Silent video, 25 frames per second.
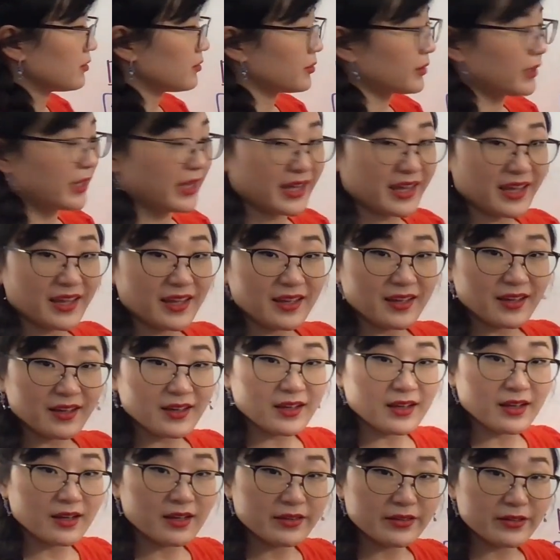Okay?
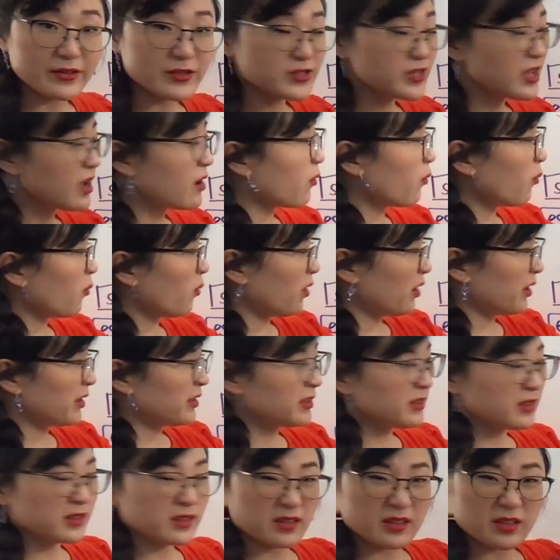There's not
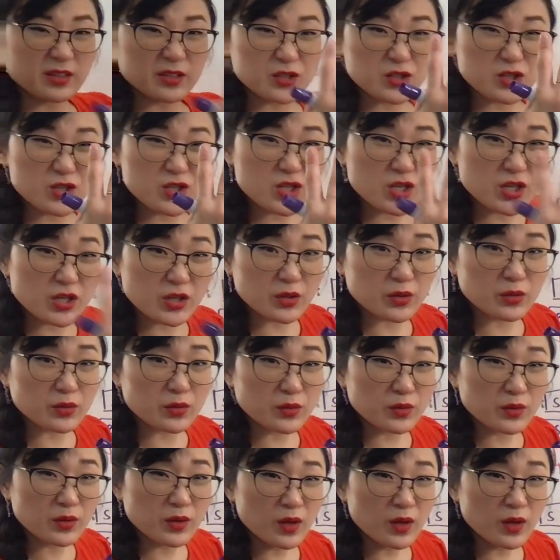one, there's two,